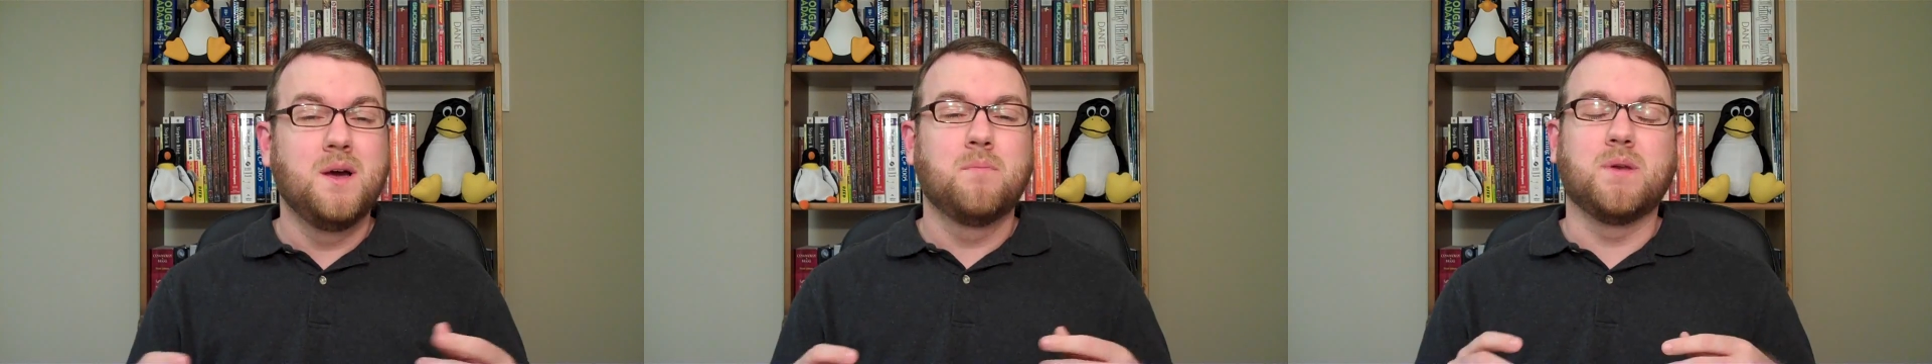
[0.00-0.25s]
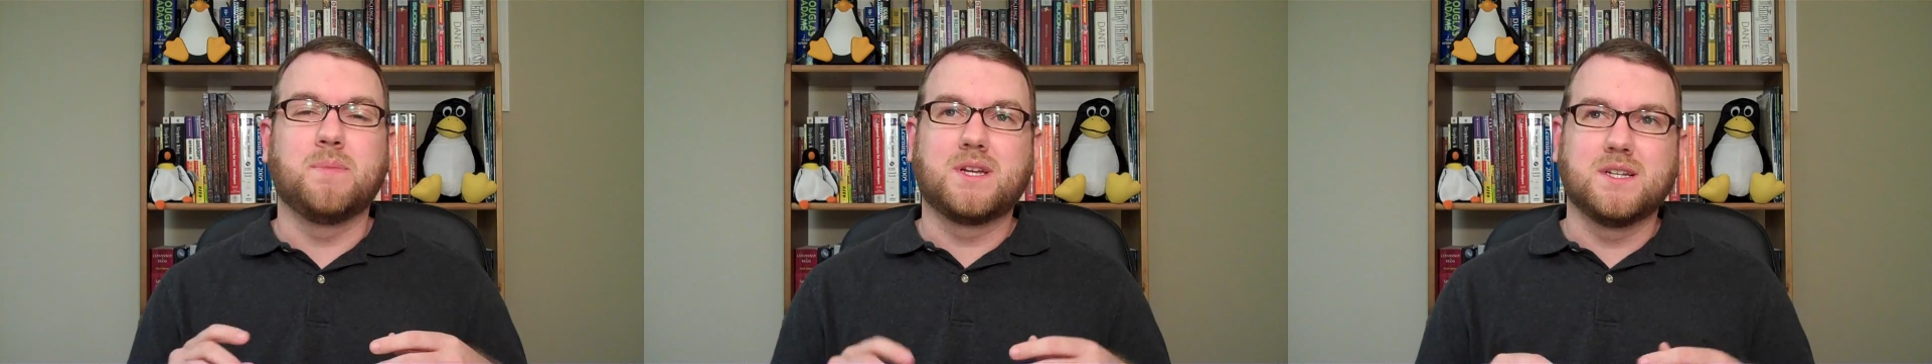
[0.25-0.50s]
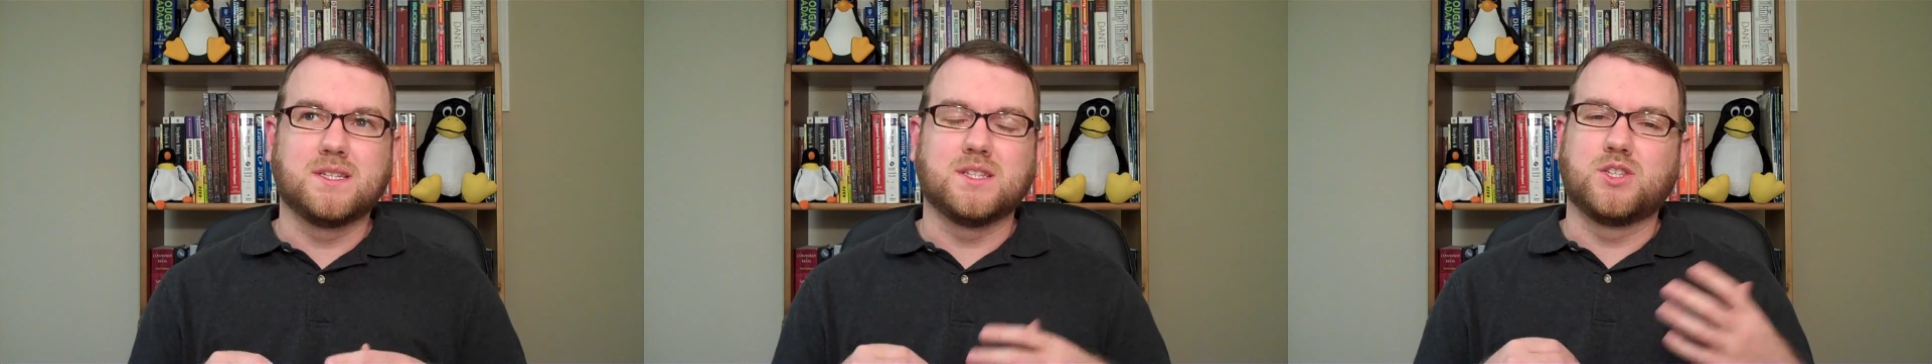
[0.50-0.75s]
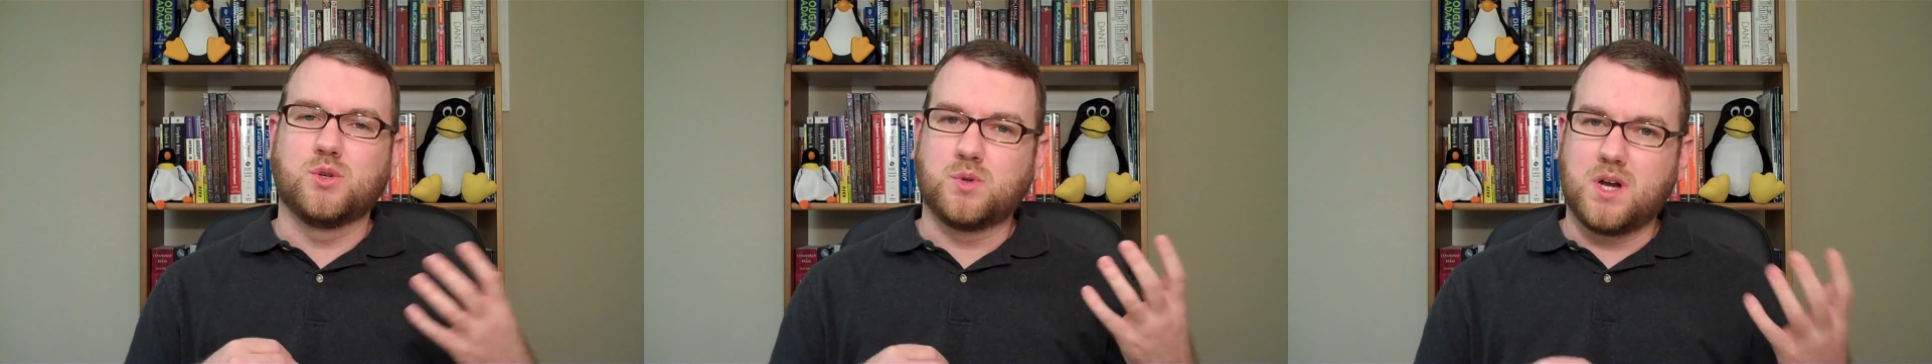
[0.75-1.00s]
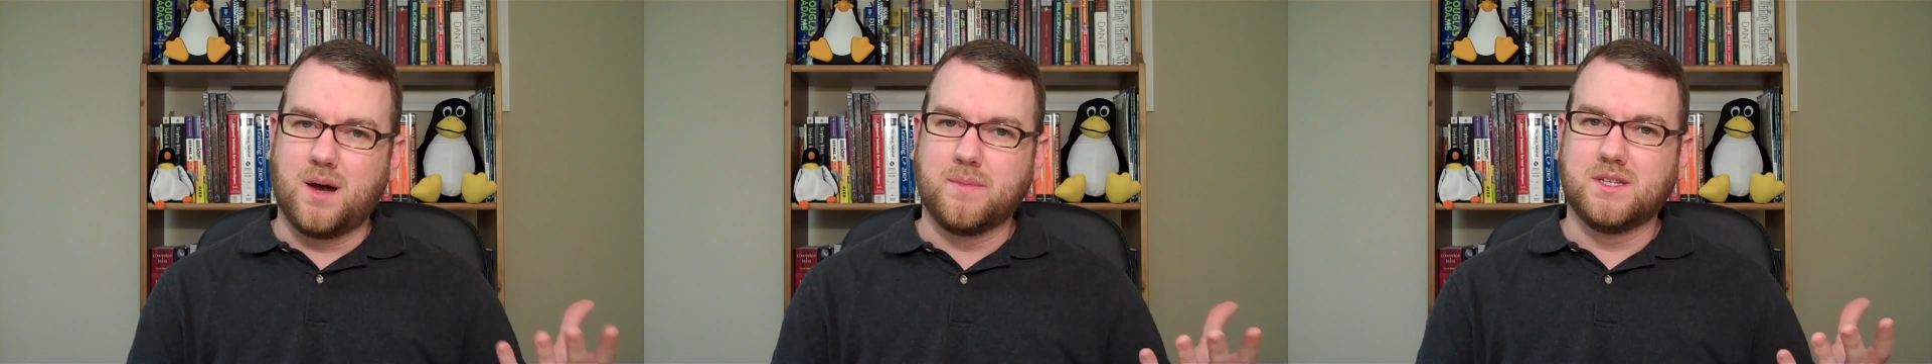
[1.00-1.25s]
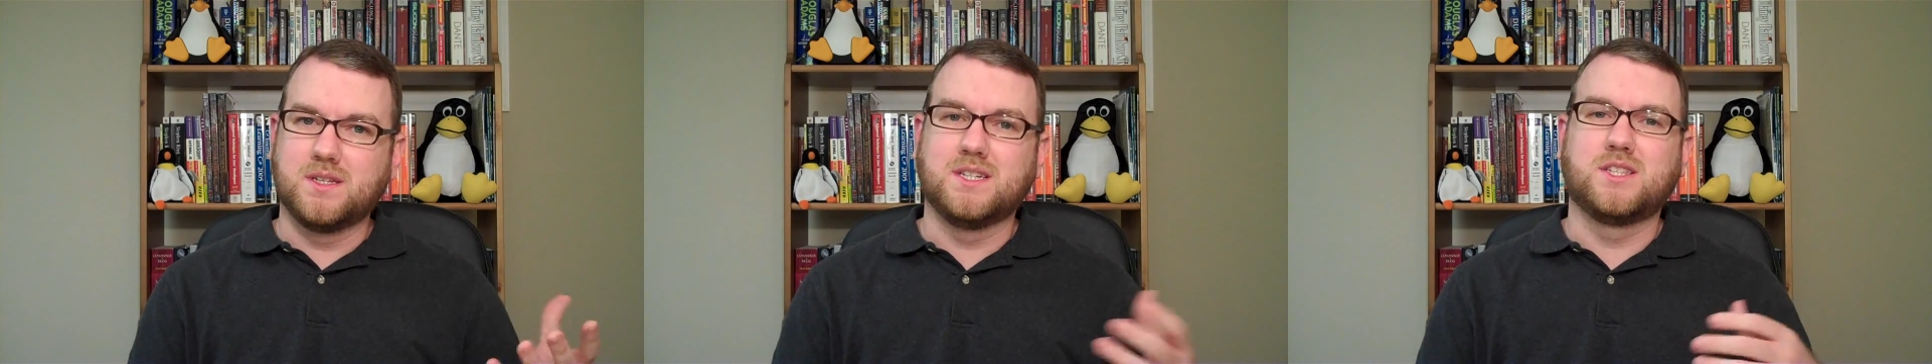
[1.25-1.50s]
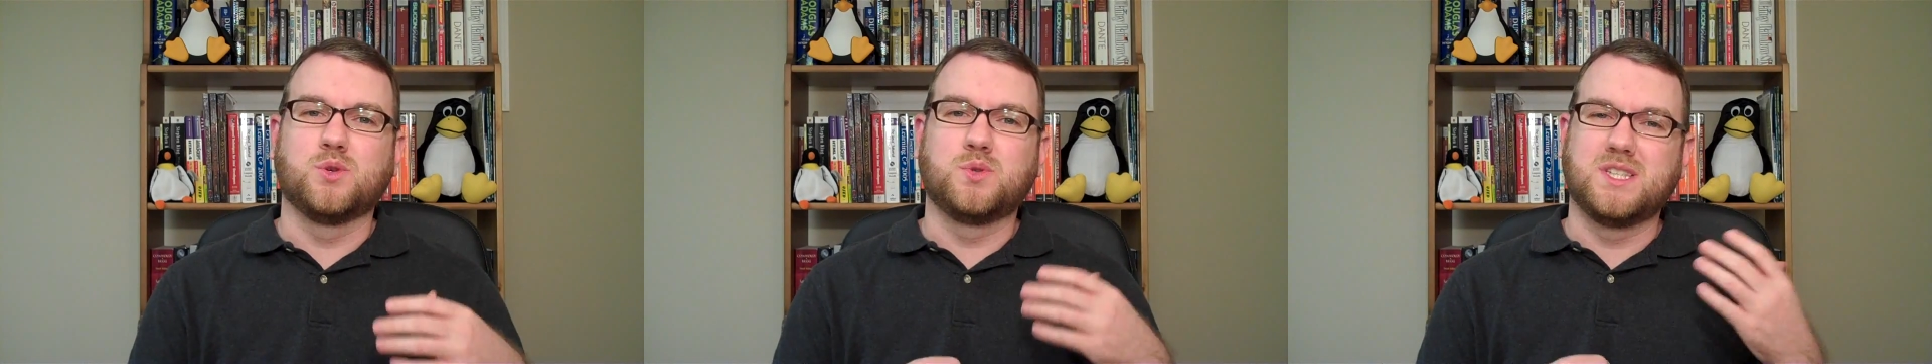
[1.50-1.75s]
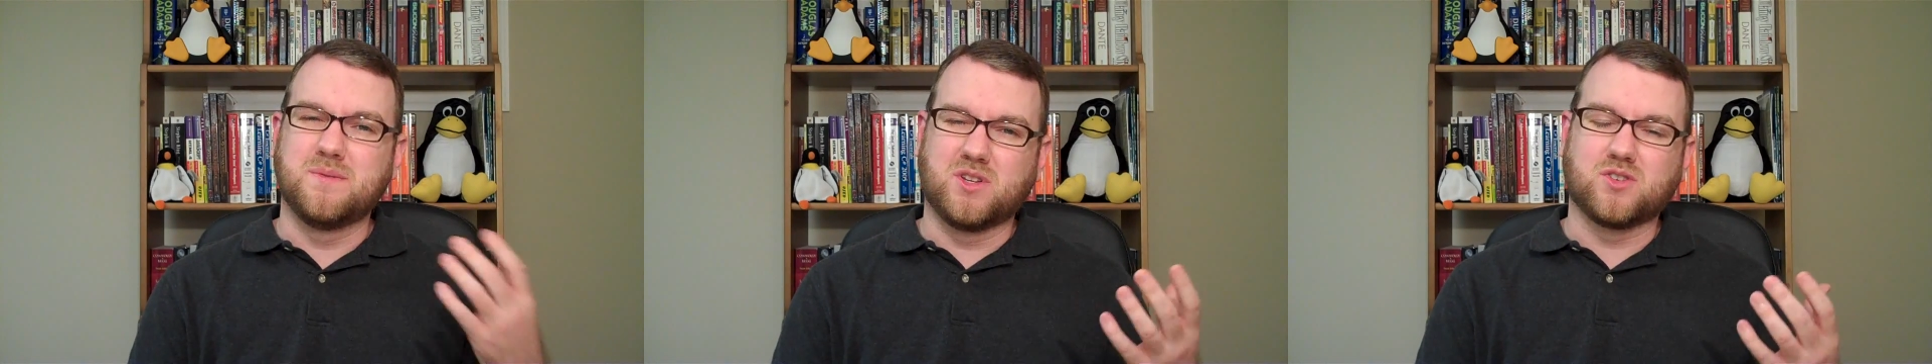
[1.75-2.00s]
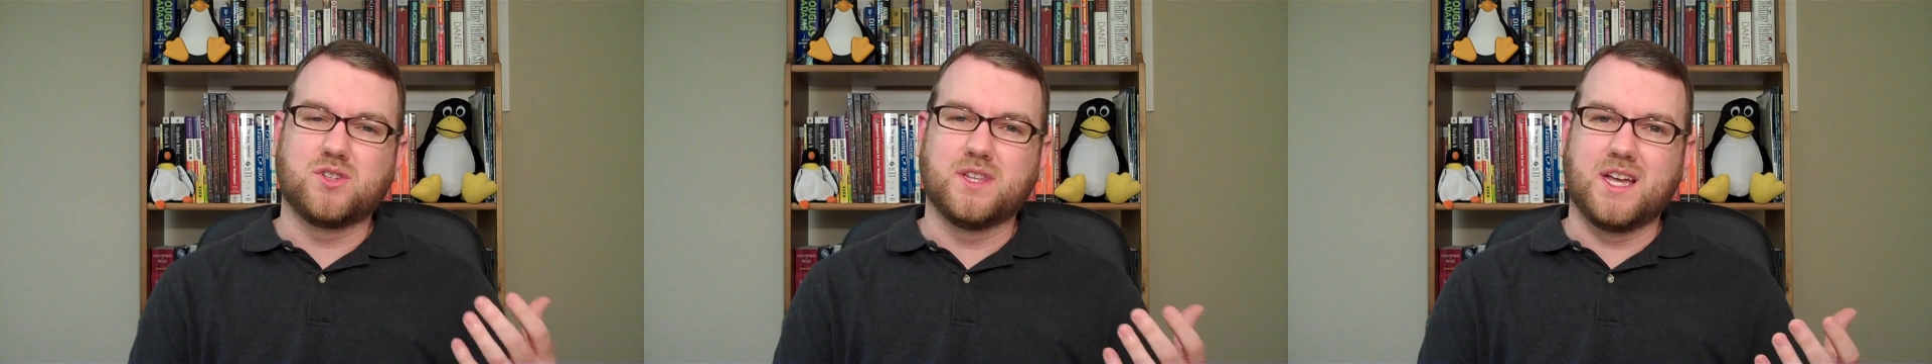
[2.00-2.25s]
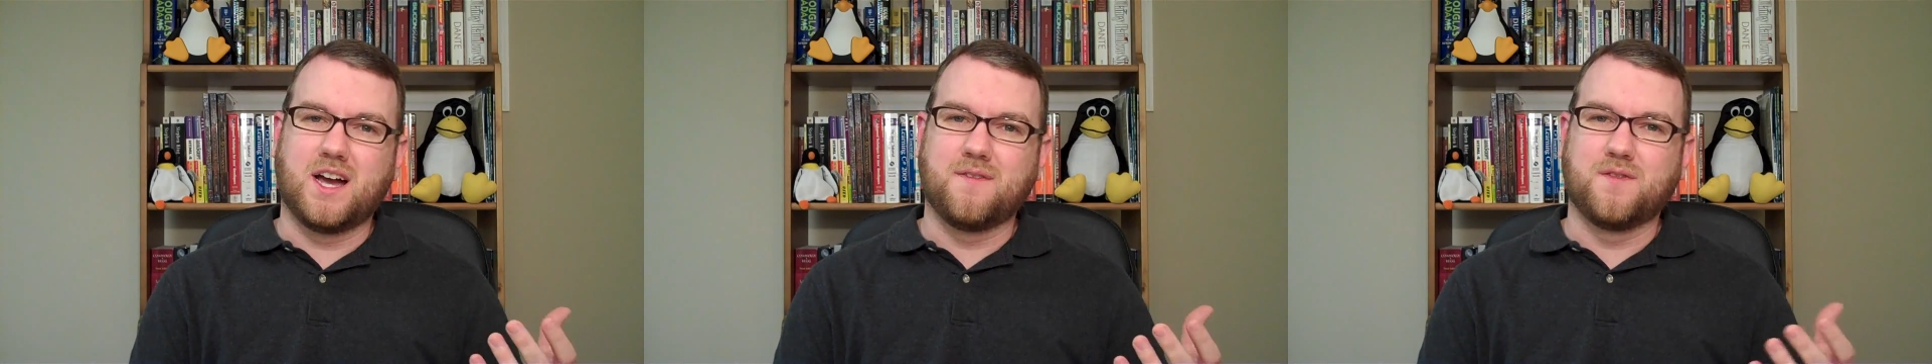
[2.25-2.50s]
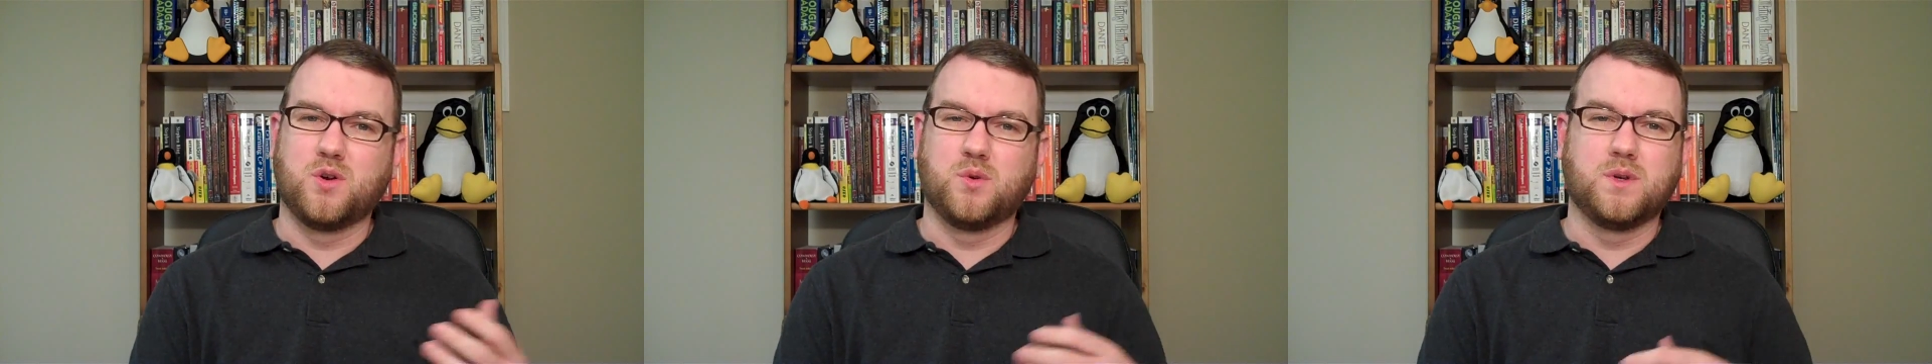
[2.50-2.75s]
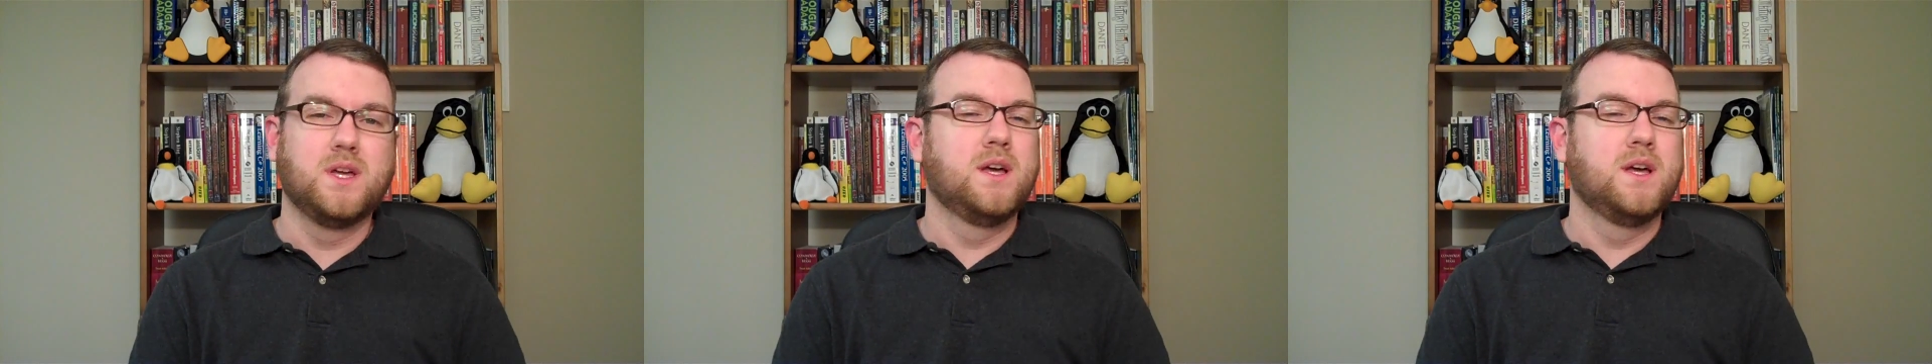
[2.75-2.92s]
but because it's so common, it's so similar to the iPhone,